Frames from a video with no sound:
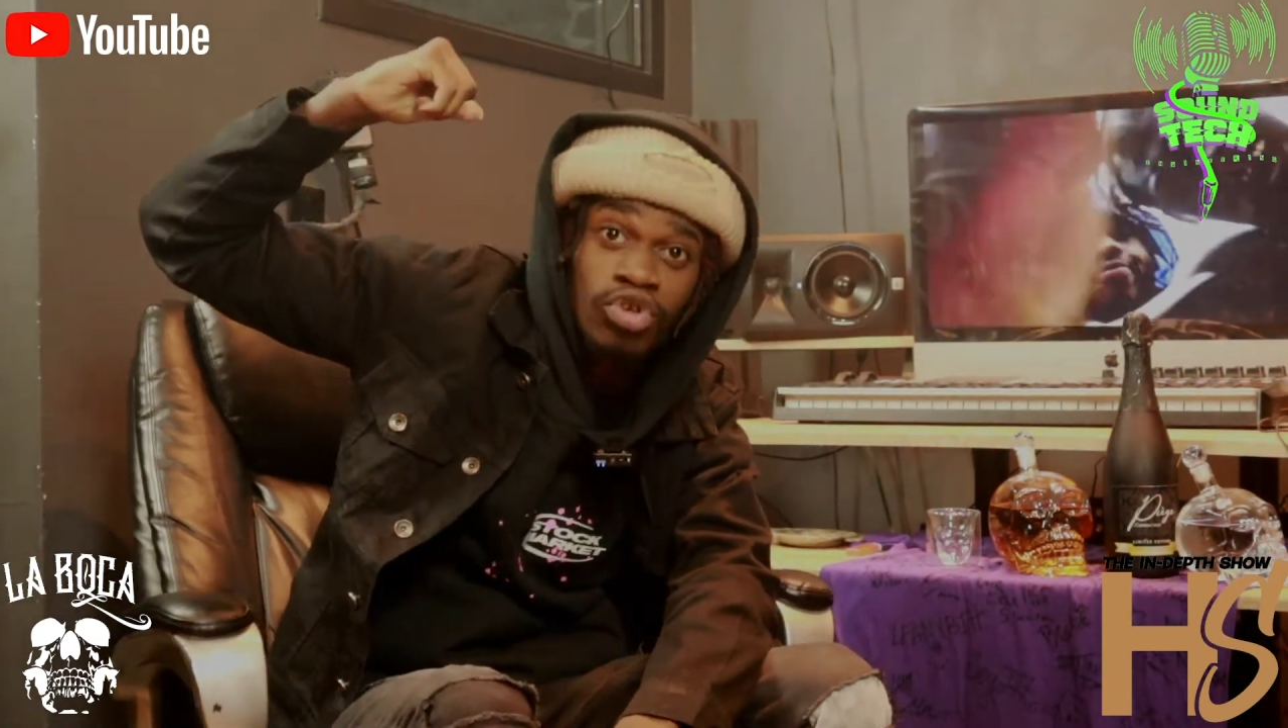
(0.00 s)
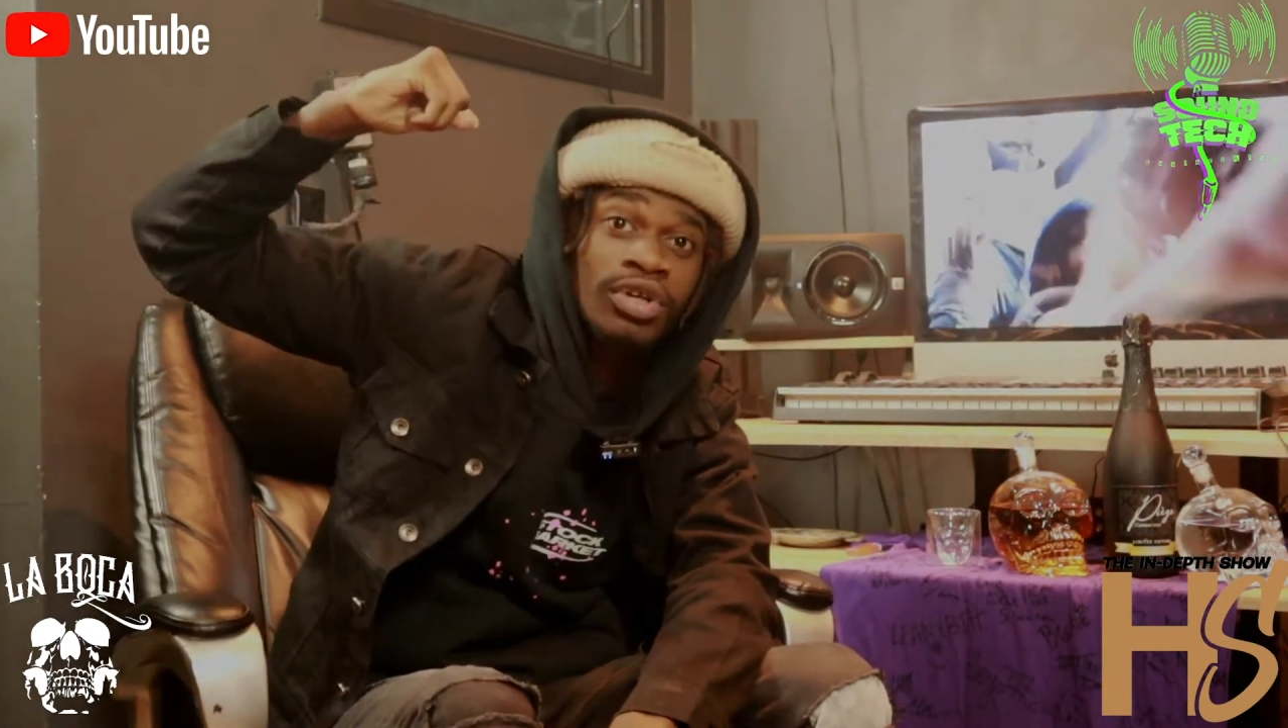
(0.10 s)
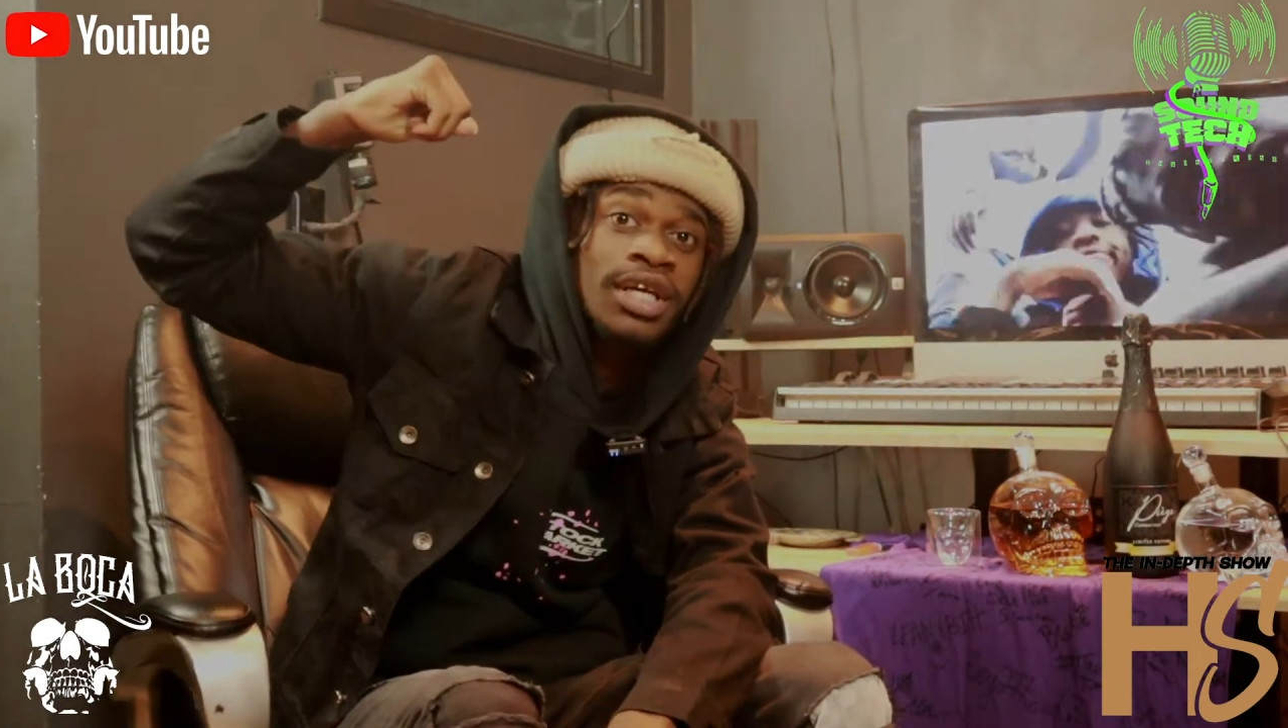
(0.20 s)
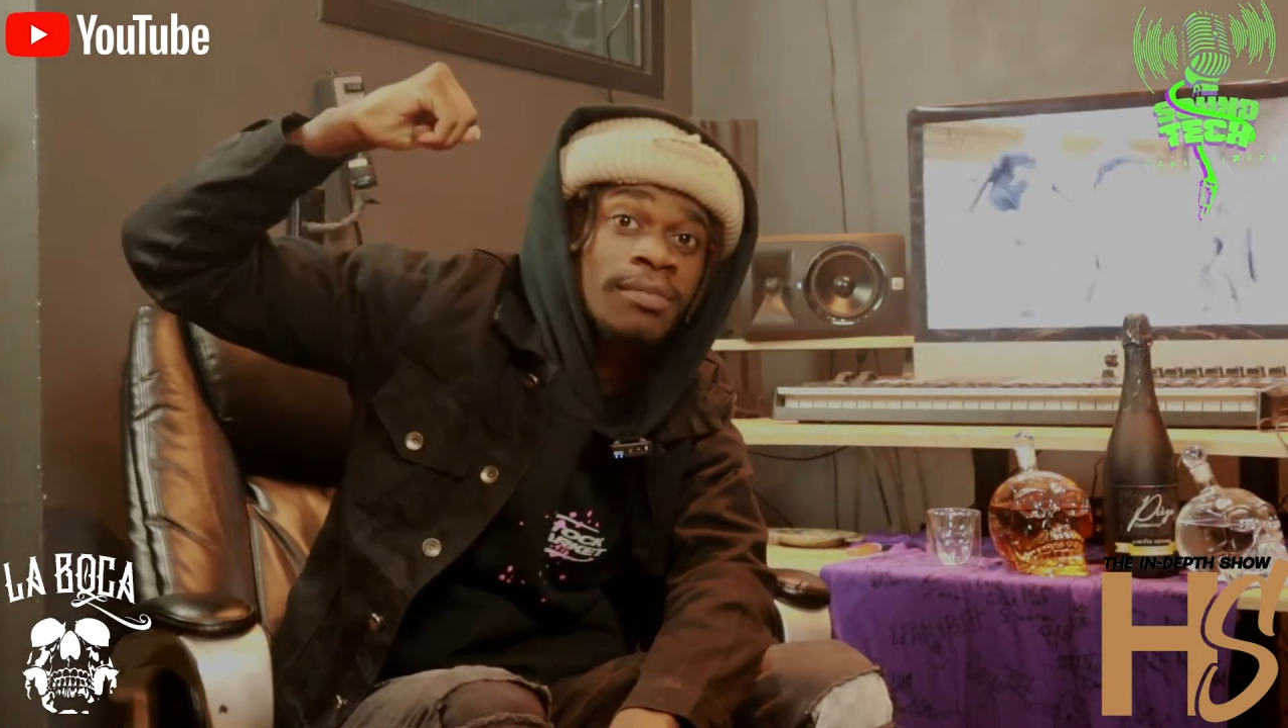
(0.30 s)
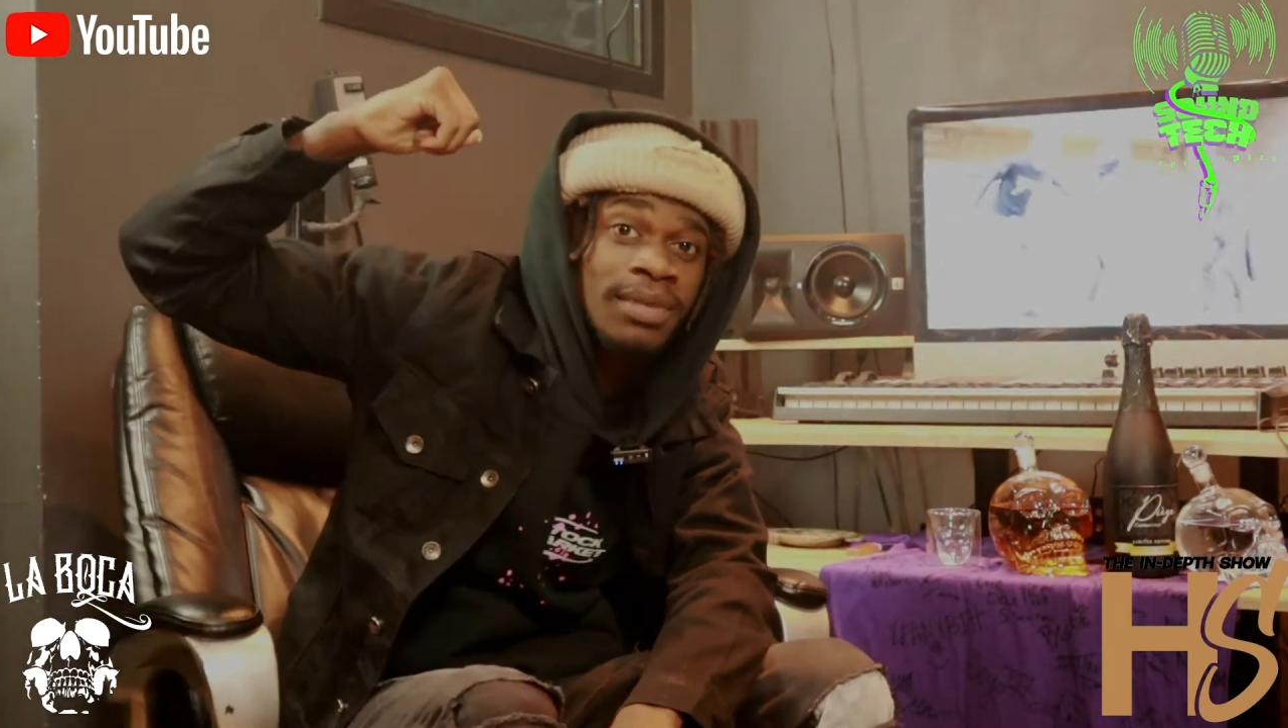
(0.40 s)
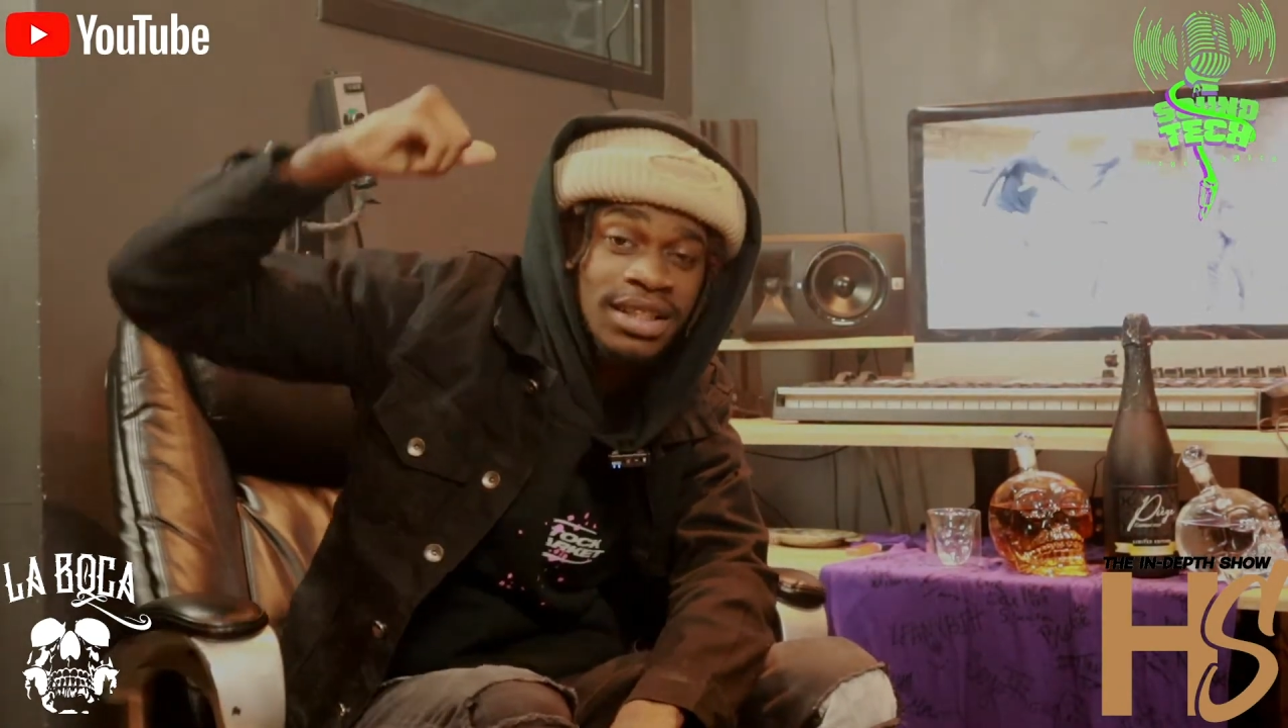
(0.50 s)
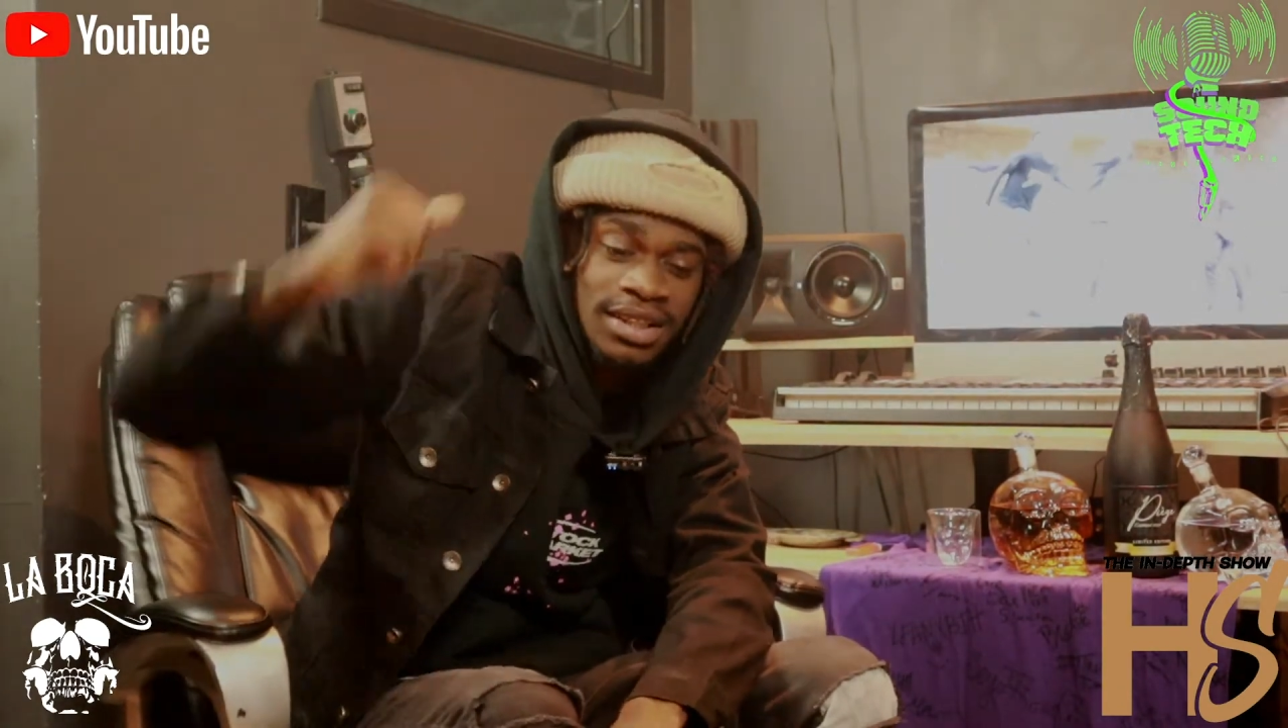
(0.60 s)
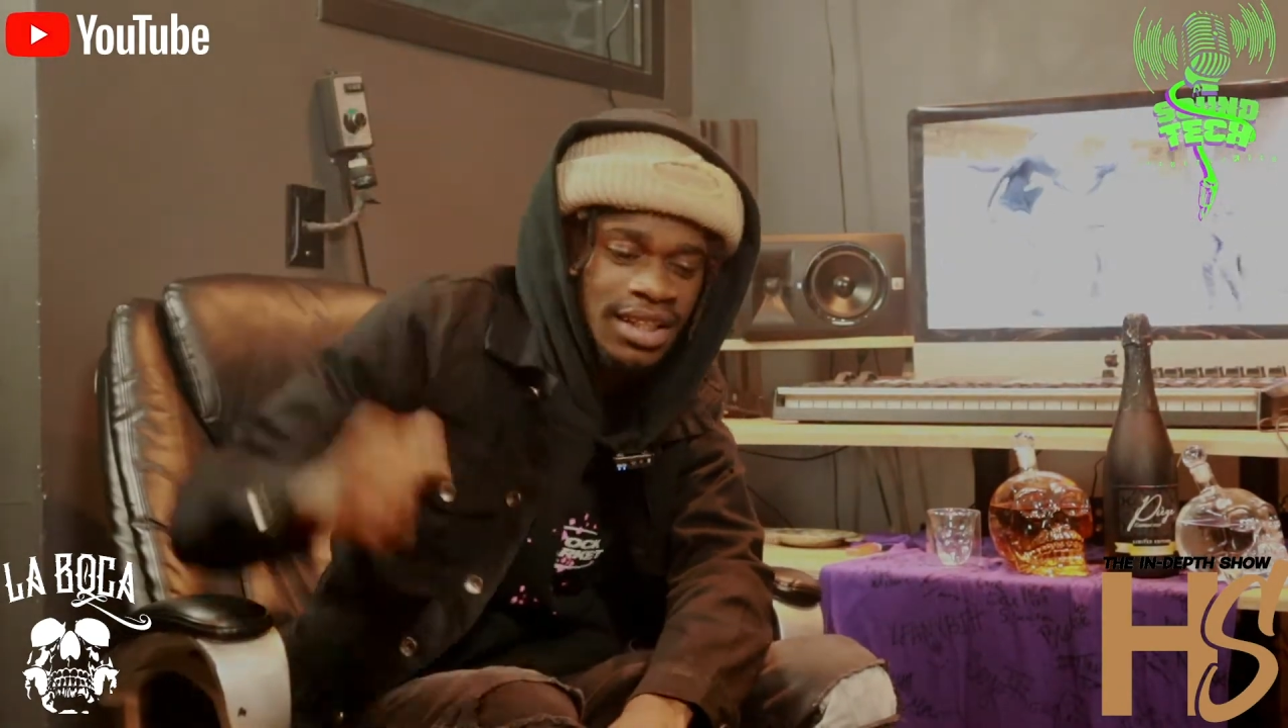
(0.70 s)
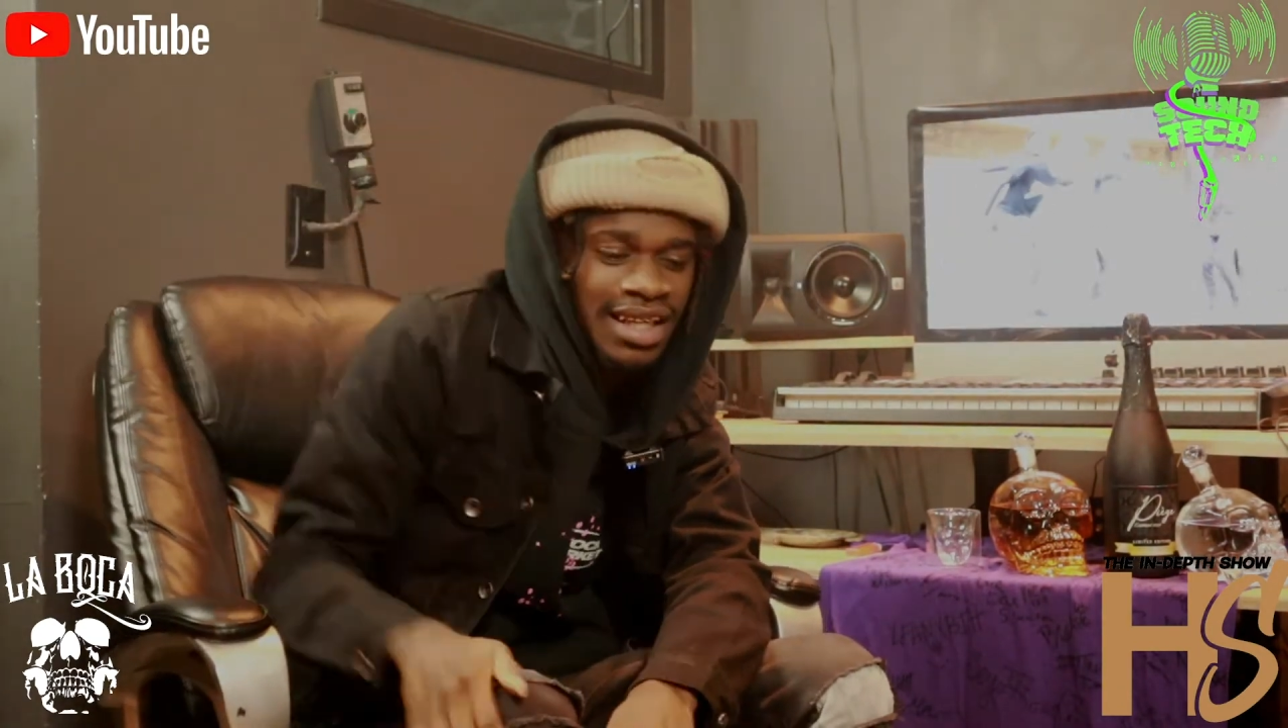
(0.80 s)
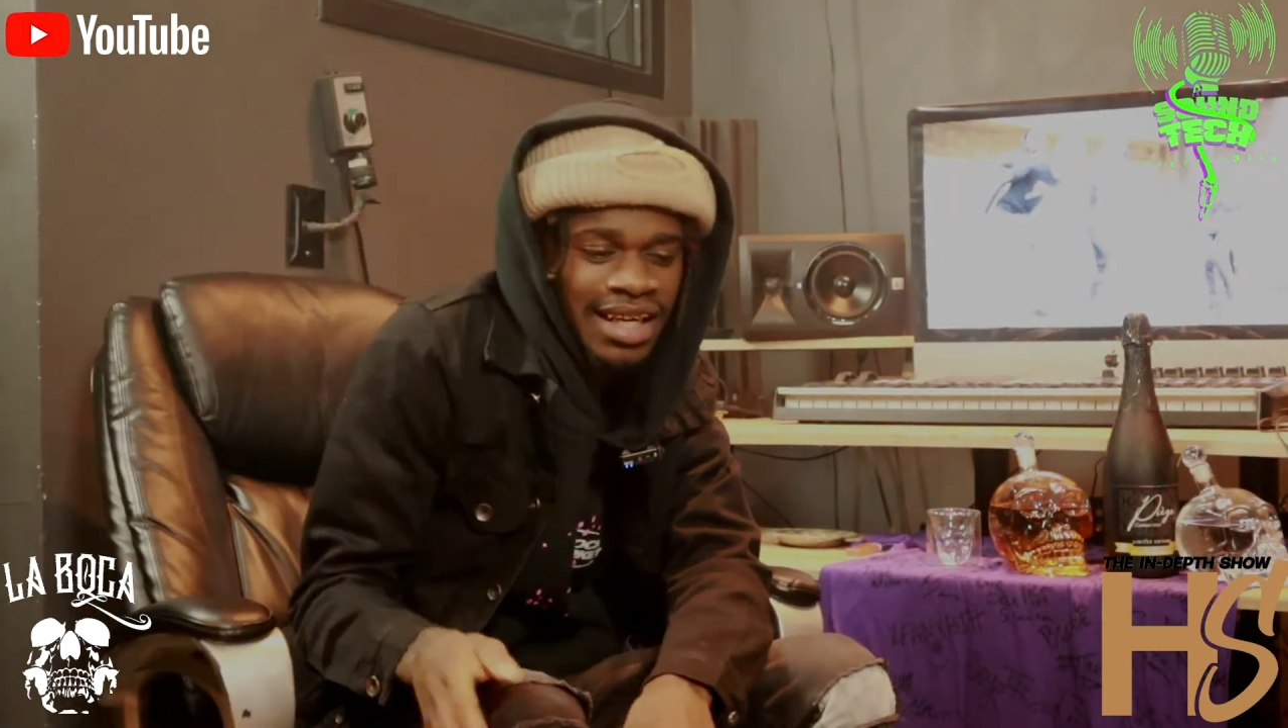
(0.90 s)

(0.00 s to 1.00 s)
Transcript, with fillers: oh yeah, the best did it.